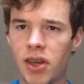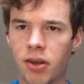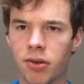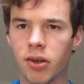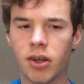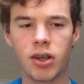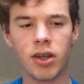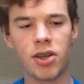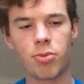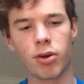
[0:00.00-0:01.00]
here
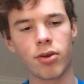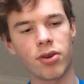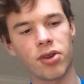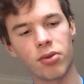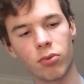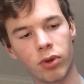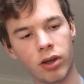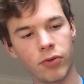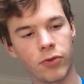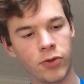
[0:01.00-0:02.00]
is because
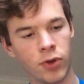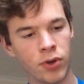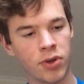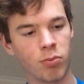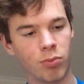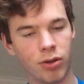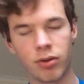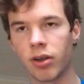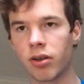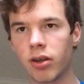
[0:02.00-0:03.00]
when I first
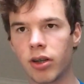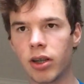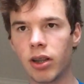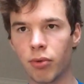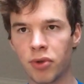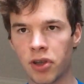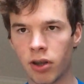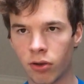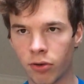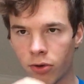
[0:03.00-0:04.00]
built it, there was a
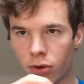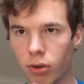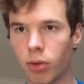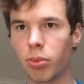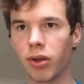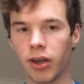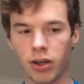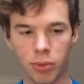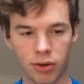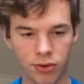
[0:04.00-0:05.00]
lot of crumpling
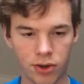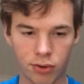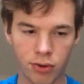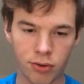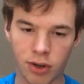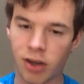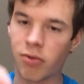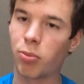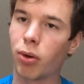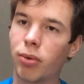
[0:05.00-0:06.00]
in the middle, so you'd
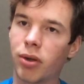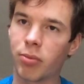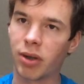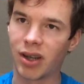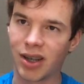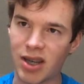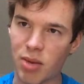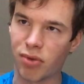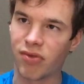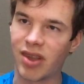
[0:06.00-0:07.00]
have probably about a
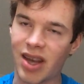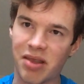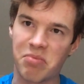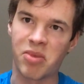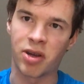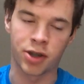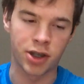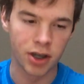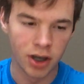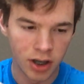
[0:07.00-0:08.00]
gap of that
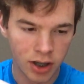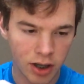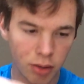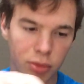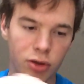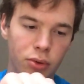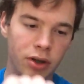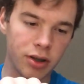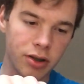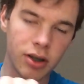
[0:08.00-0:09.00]
much in
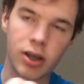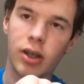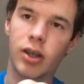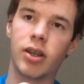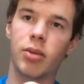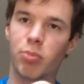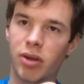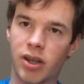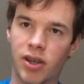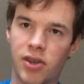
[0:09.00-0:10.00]
between the
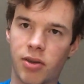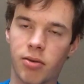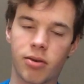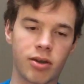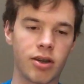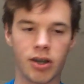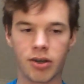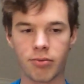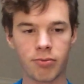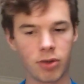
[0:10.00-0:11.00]
bars.
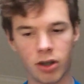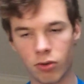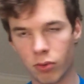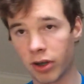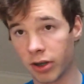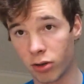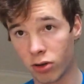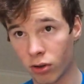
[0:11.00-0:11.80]
Now when I